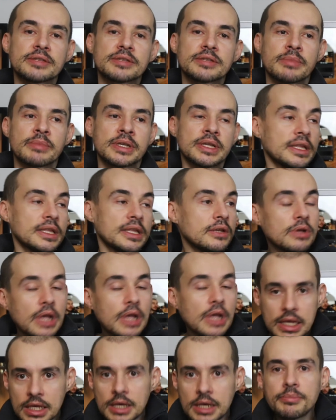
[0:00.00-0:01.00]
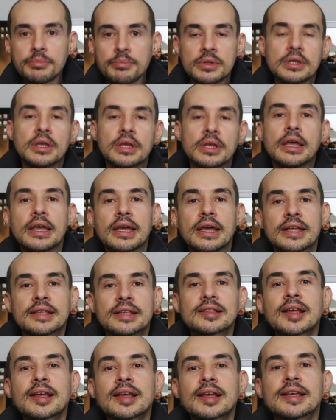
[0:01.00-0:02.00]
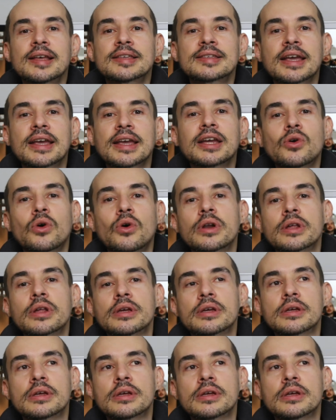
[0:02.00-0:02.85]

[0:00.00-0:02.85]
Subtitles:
and then you can keep, it's like a second order